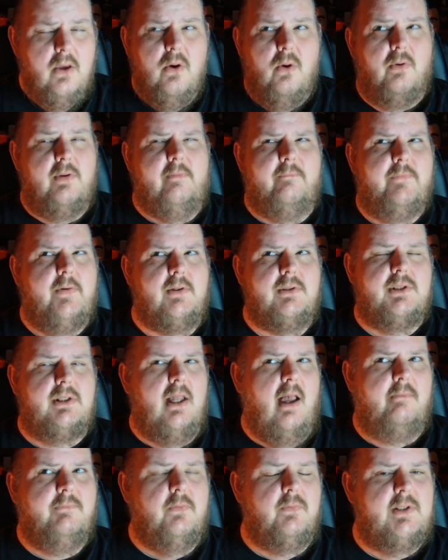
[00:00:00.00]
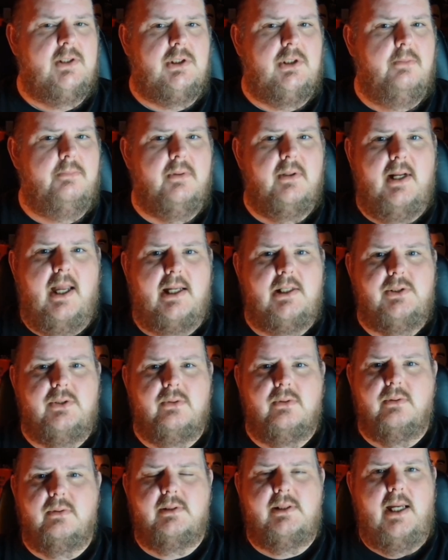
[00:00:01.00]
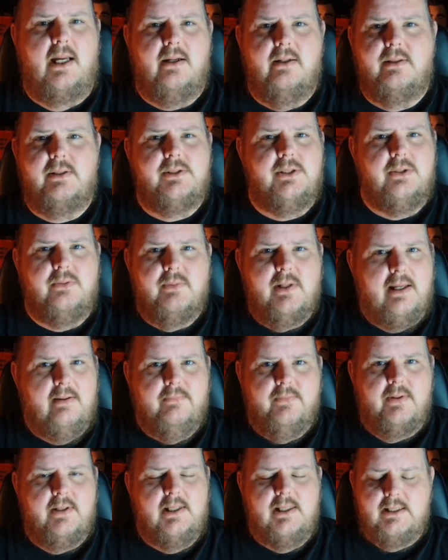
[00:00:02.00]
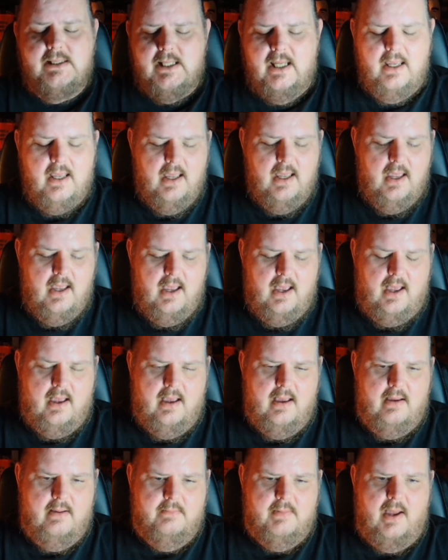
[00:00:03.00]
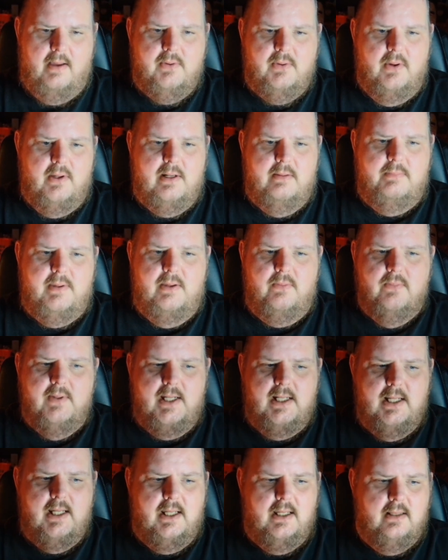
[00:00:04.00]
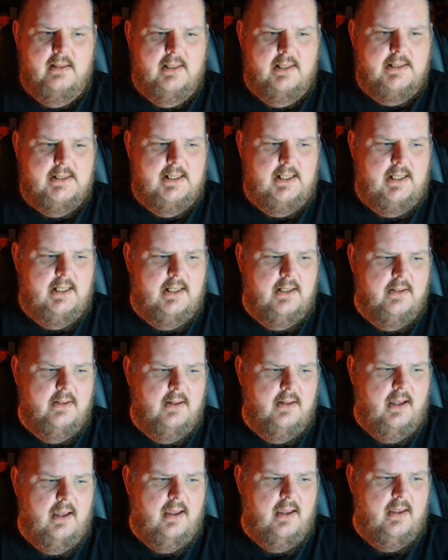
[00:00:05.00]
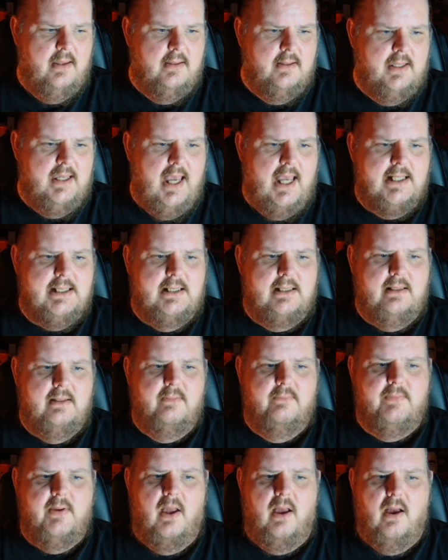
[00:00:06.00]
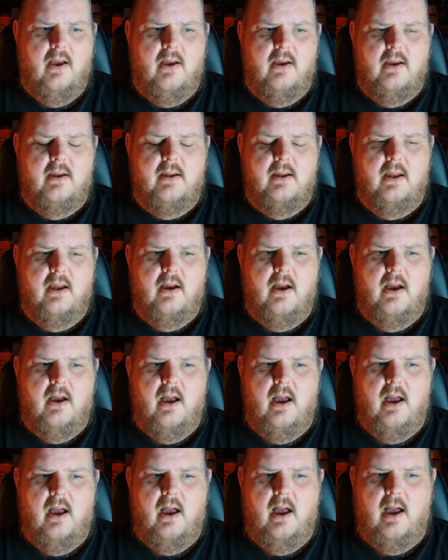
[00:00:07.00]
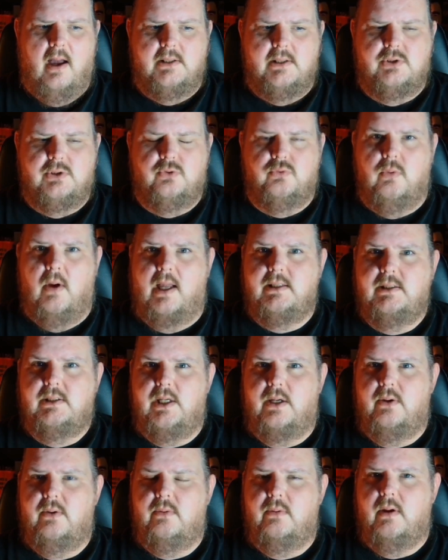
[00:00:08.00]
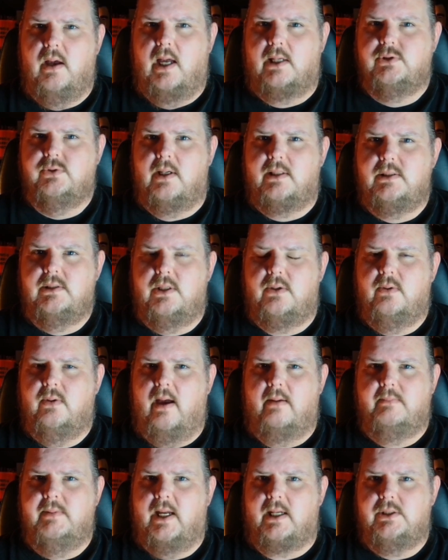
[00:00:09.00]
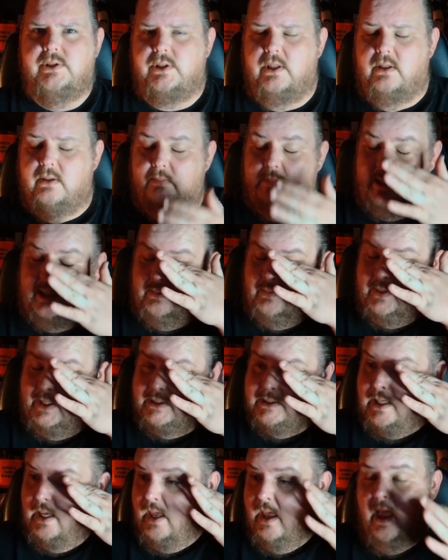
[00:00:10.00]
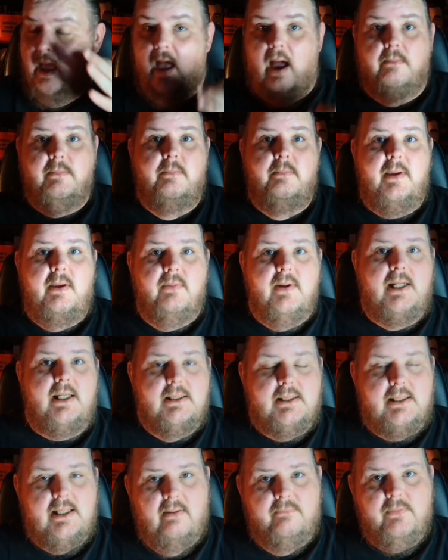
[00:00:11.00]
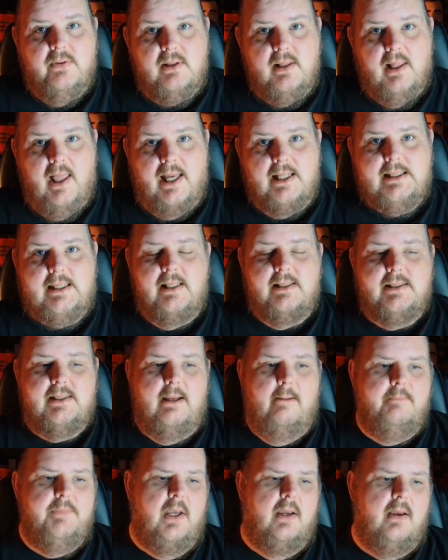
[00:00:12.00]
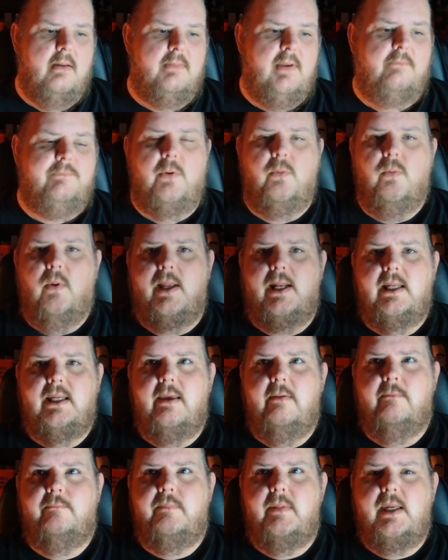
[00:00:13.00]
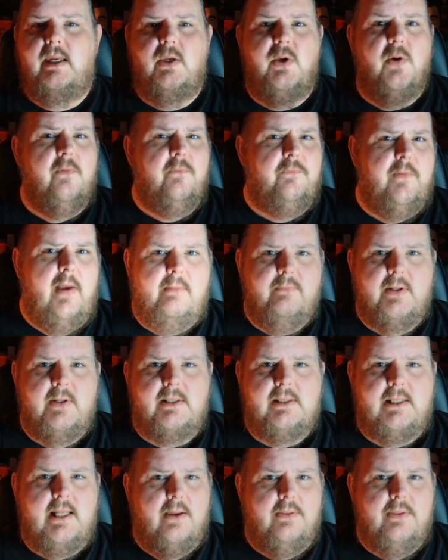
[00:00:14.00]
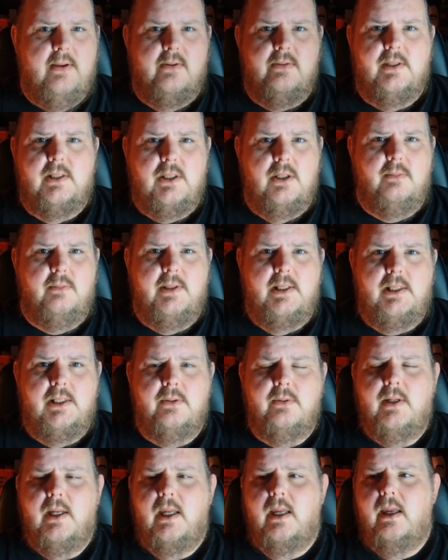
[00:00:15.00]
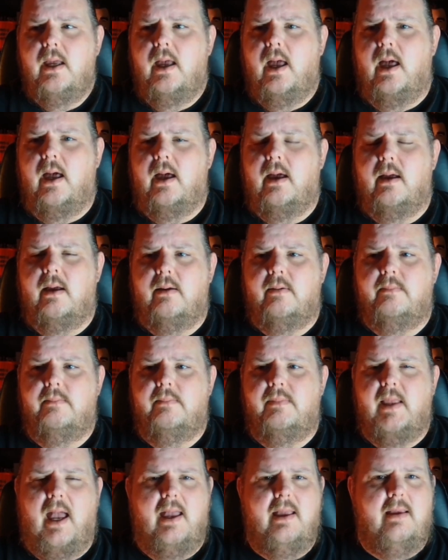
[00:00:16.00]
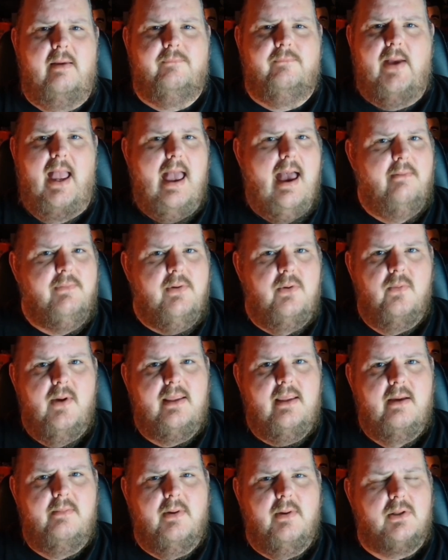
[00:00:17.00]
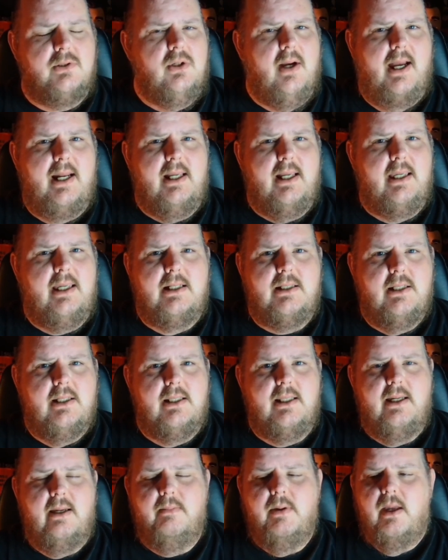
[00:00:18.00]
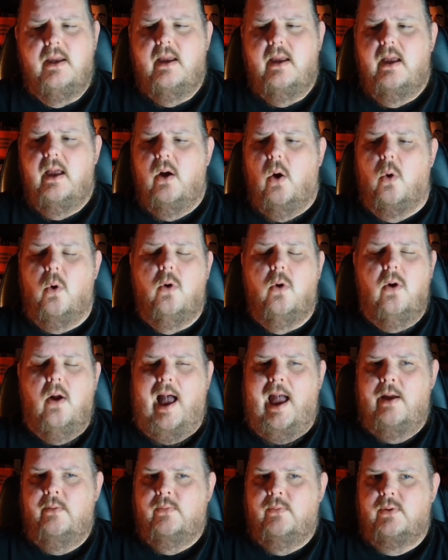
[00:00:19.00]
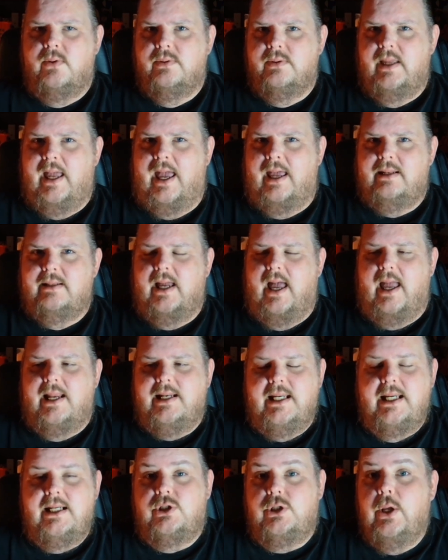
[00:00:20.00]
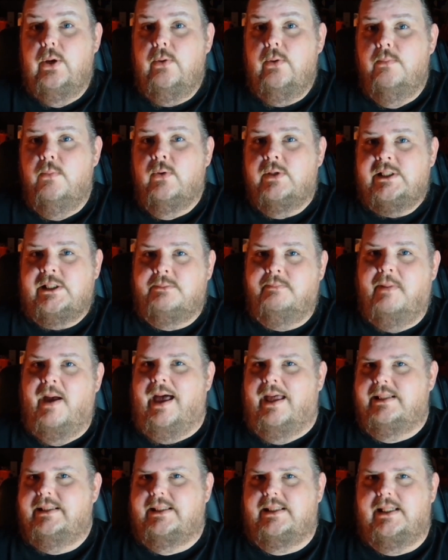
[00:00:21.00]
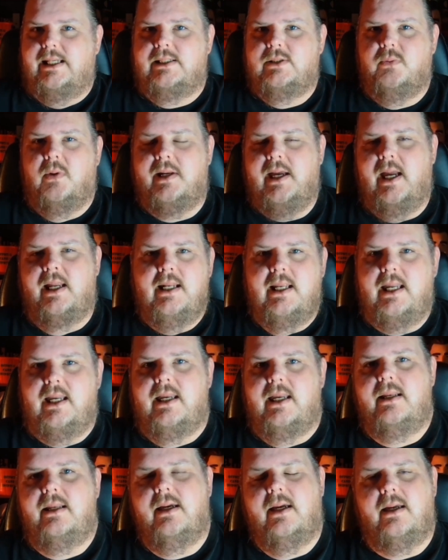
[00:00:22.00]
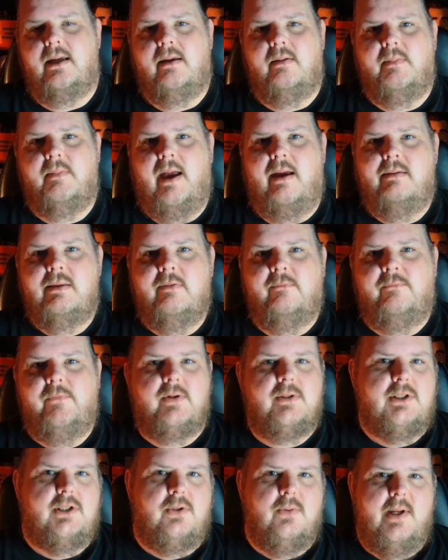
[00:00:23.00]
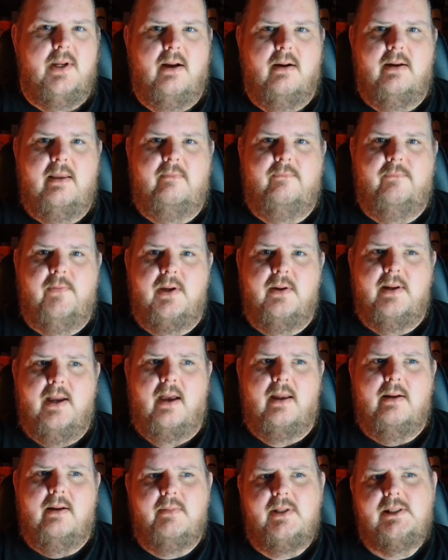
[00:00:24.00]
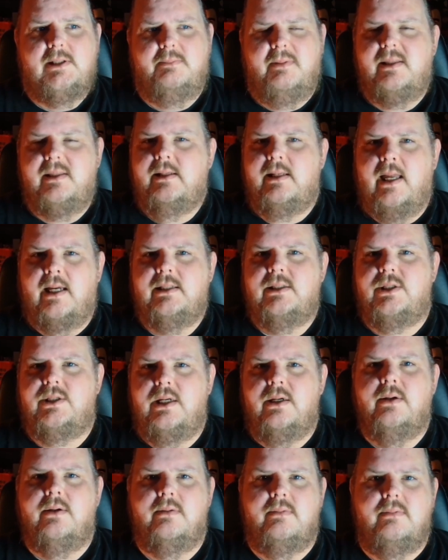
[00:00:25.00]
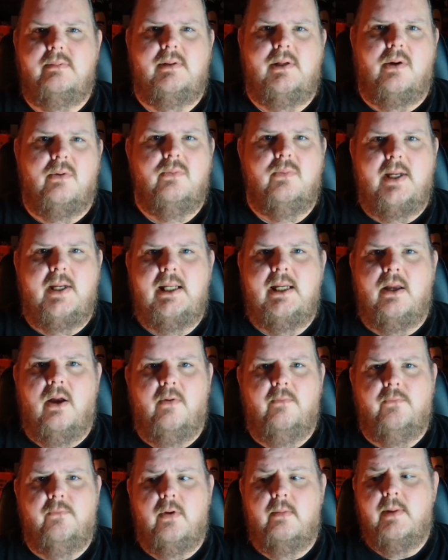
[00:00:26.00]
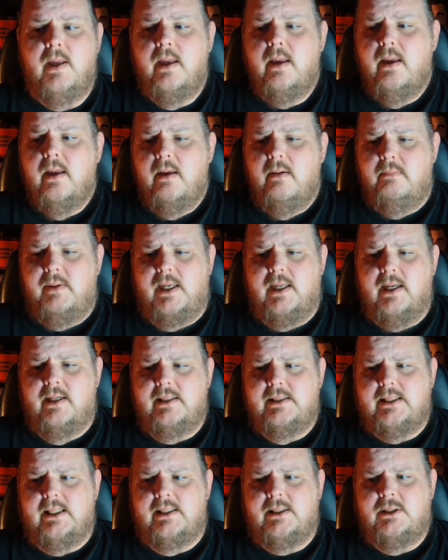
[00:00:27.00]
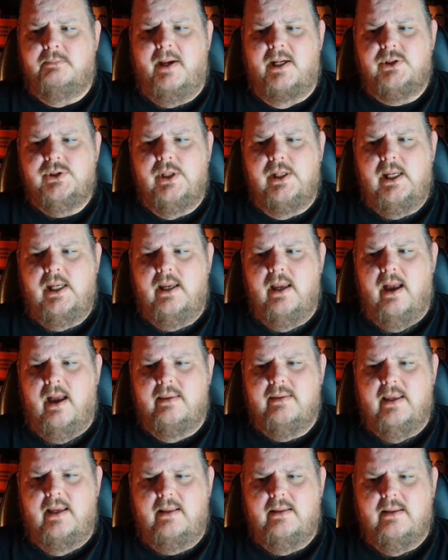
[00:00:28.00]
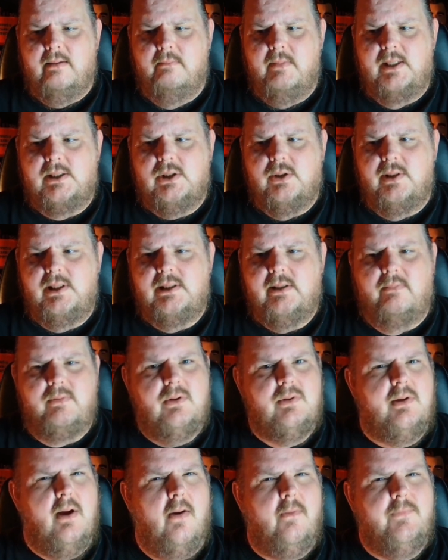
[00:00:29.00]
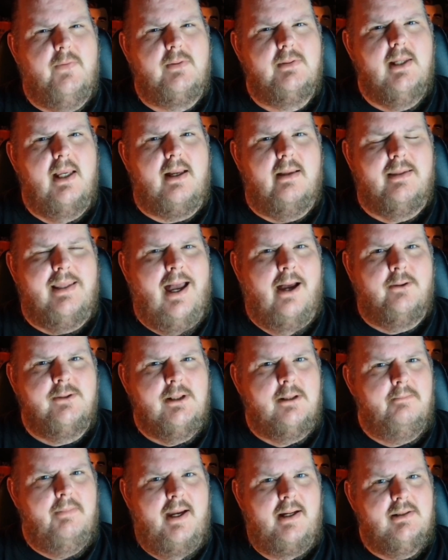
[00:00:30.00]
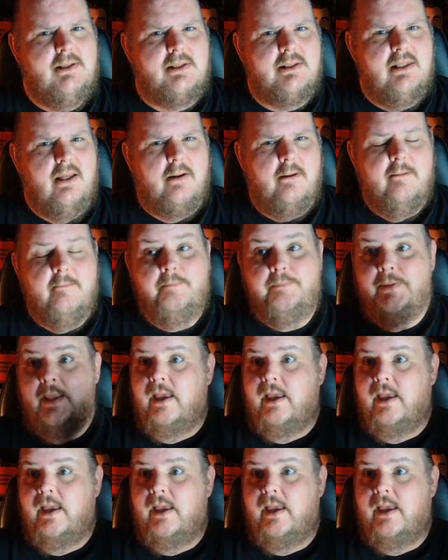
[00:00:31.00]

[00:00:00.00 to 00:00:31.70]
or the first novel with supernatural terrors or whatever it is. Um, I'm going to be reading, let's see here, uh, The Castle of... Uh, Otranto? Otranto? I'm not sure. But anyways, I'm going to be reading several classics. Um, if you want to give me your favorites down there in the doobly-doo, um, I, if I haven't read them, I'll try to get to them. Or I will... At, I need two more spots is what I need. Um, I had the first three already figured out. I'm going to spend the next year, you know, reading over them. Because especially, I think The Mysteries of Udolpho is like a thousand pages long.